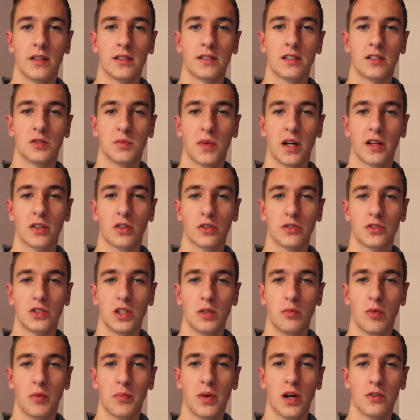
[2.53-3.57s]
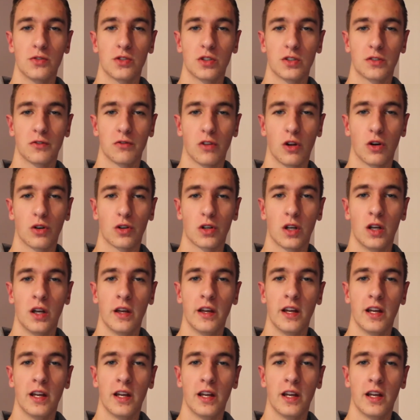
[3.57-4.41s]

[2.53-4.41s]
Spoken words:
this is my consumer purchase vlog,